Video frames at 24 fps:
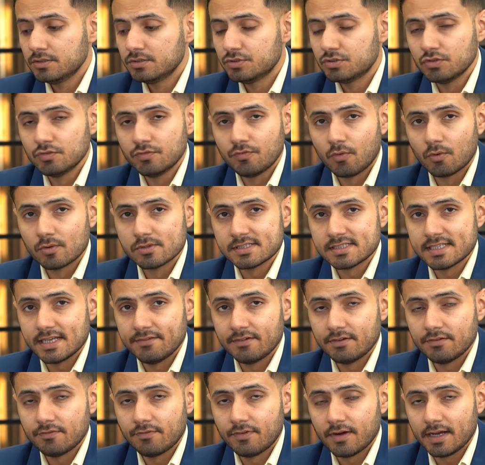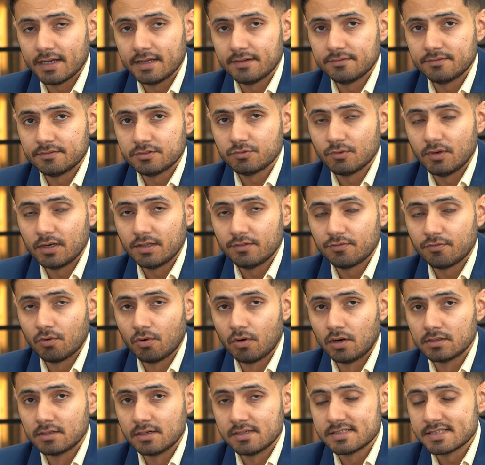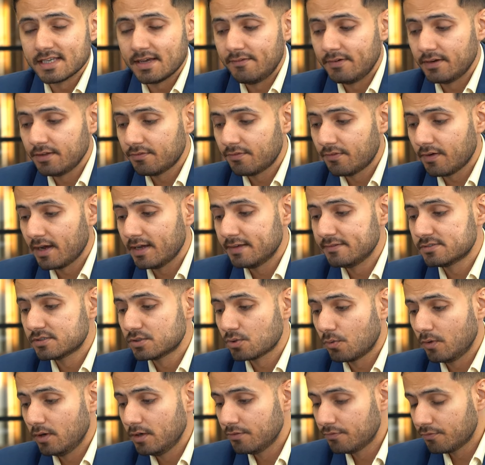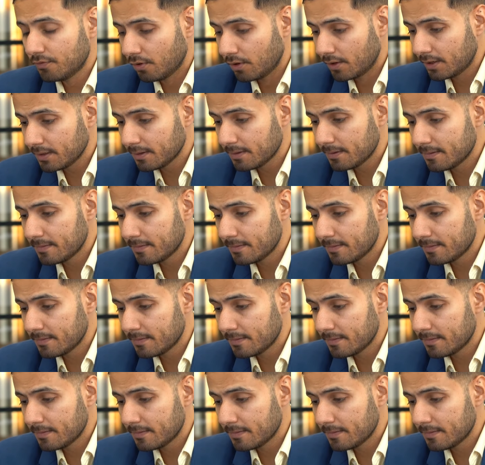2475 square foot,